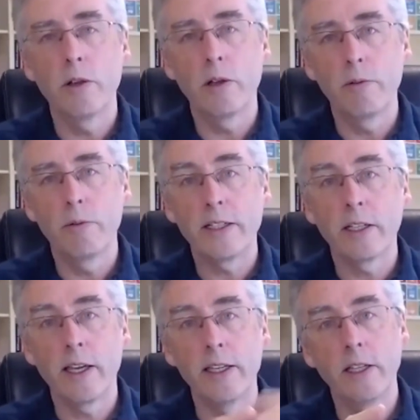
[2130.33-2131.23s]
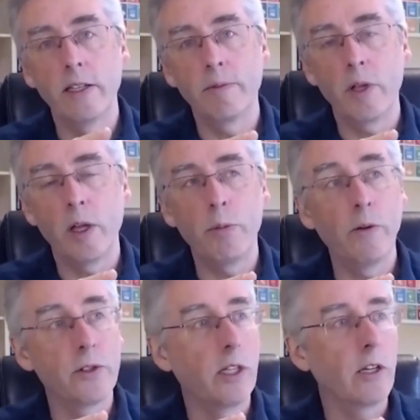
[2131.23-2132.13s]
eradicating
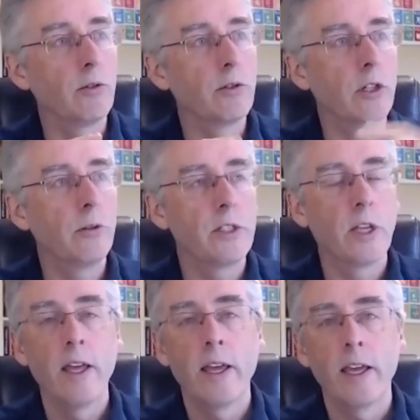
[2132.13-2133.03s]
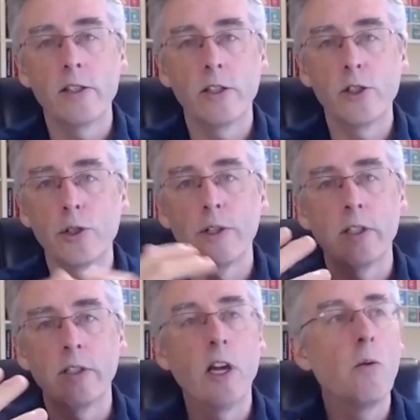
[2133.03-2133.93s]
poverty. Goal 2 is ensuring
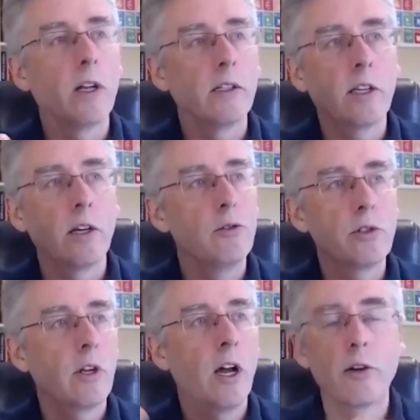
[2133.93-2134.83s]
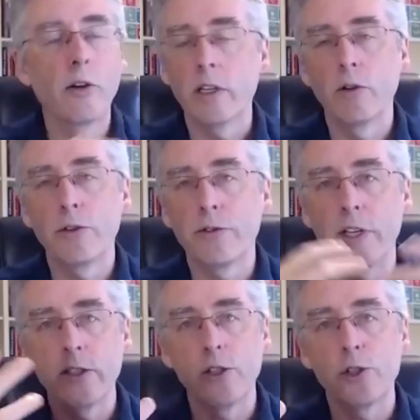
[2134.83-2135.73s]
that no one goes hungry. Goal 3
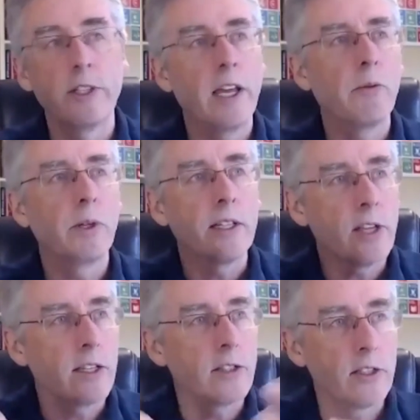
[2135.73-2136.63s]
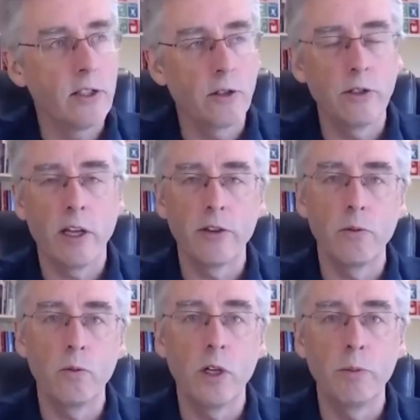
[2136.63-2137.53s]
is ensuring that everyone has access to good health
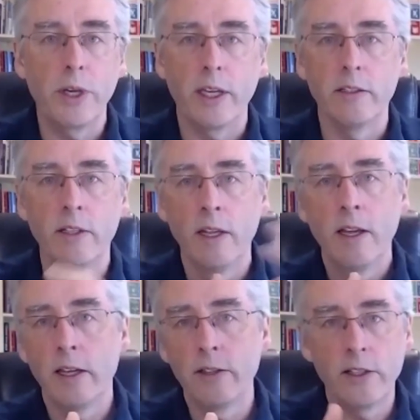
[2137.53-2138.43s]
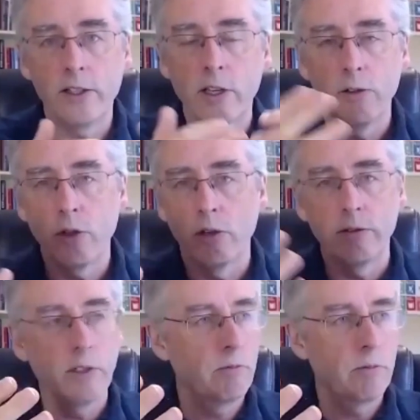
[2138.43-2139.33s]
and well-being, and the list goes on.
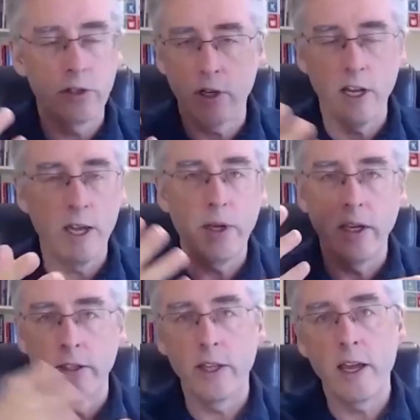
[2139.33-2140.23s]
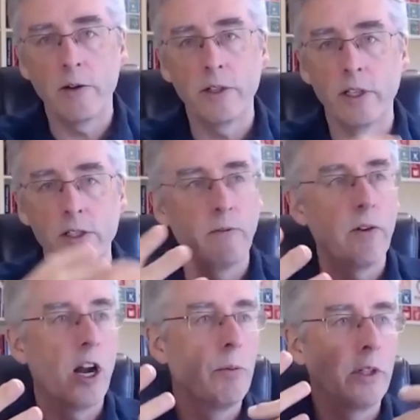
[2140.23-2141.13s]
And there's climate in there, and there's
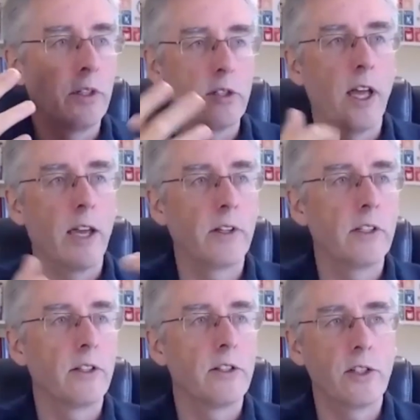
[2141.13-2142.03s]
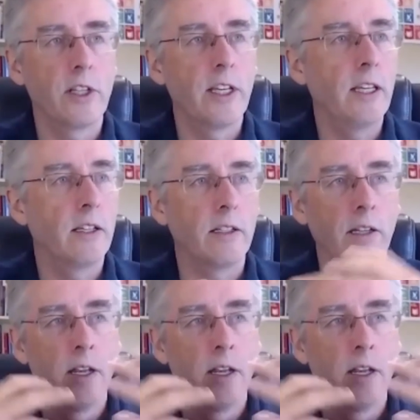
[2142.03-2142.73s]
environment, and there's life under the sea, and